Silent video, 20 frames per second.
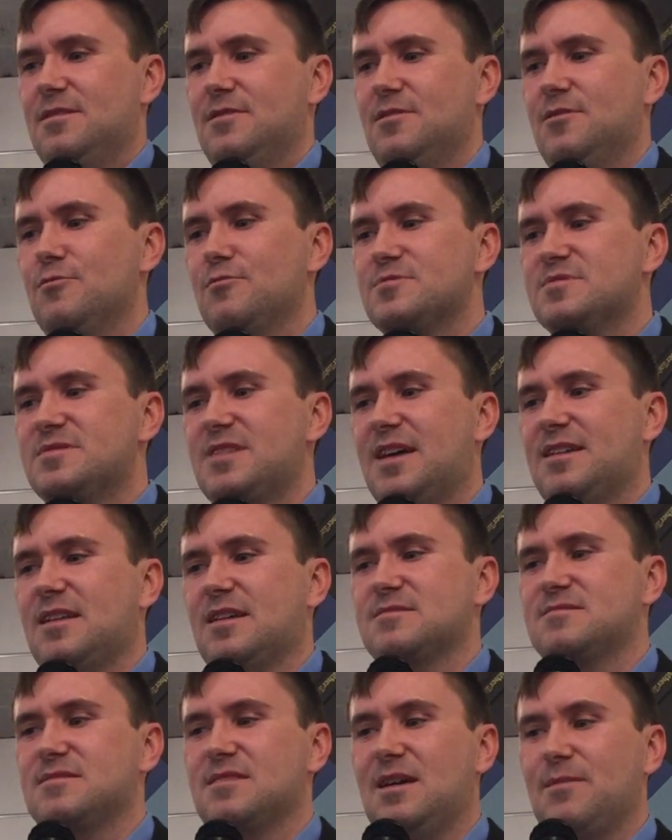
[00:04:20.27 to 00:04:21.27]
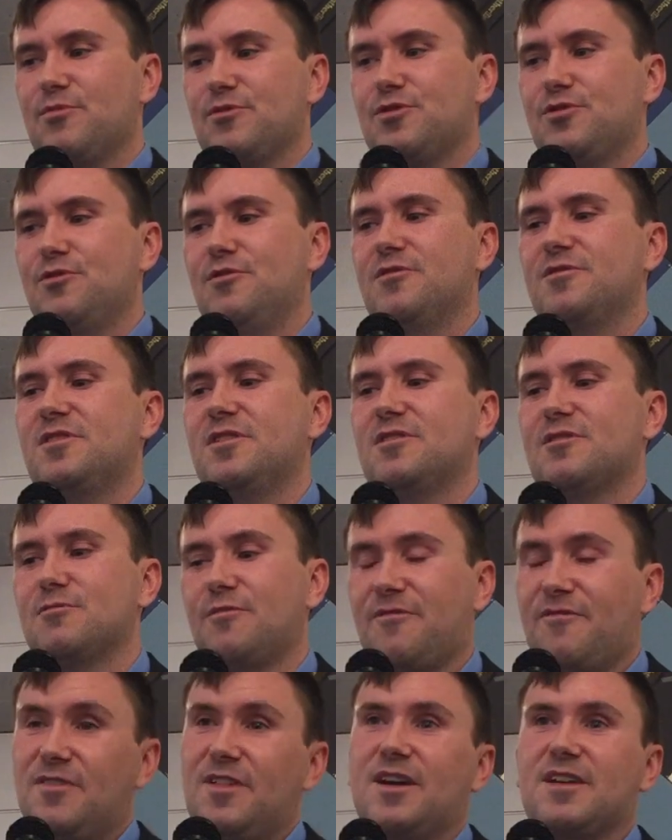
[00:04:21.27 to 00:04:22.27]
use that as an opportunity to
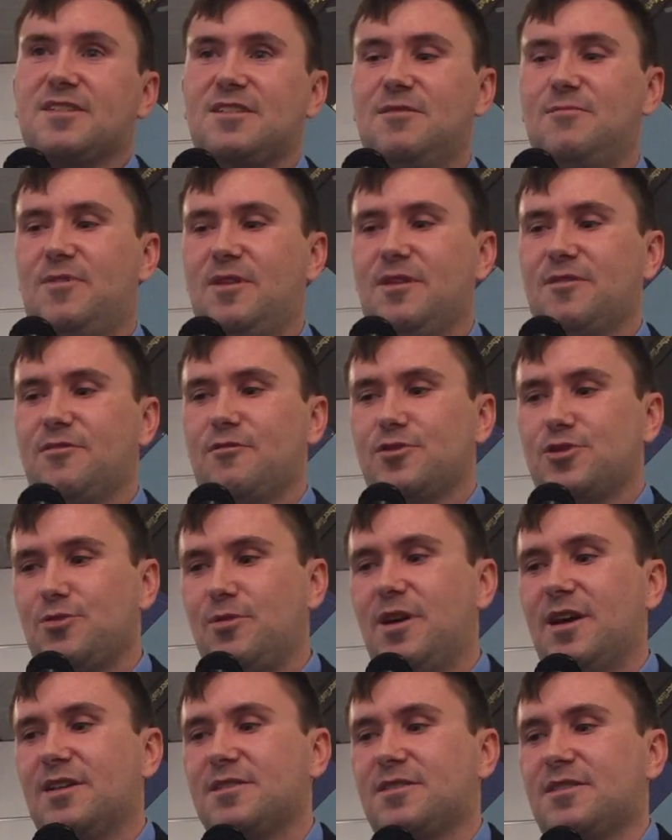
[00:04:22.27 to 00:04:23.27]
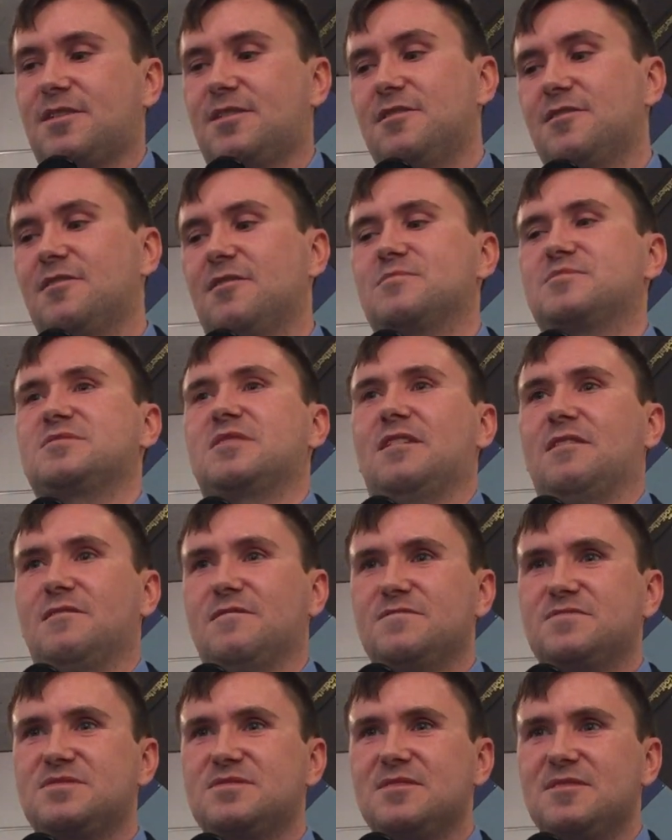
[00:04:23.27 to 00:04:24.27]
reflect on why they're trying to kill
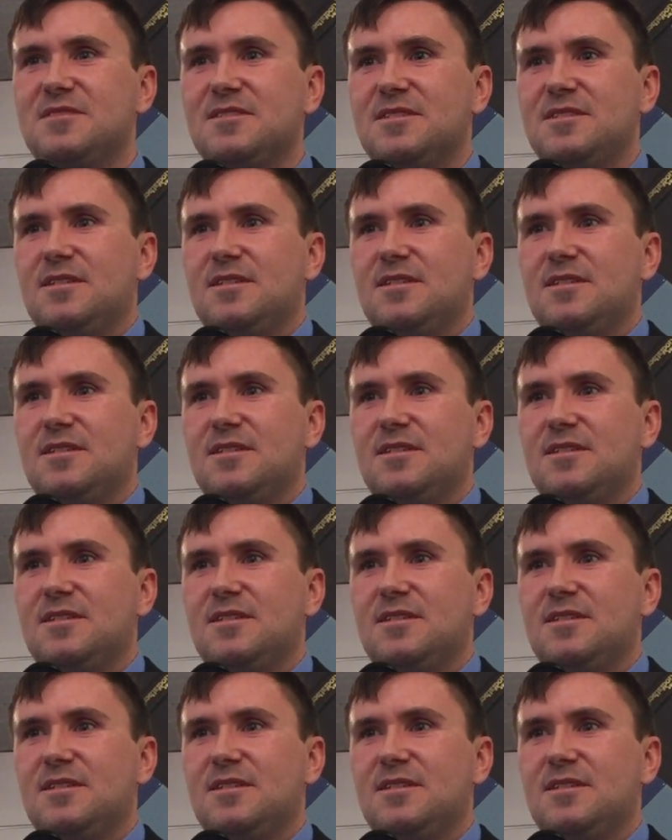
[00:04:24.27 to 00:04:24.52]
themselves.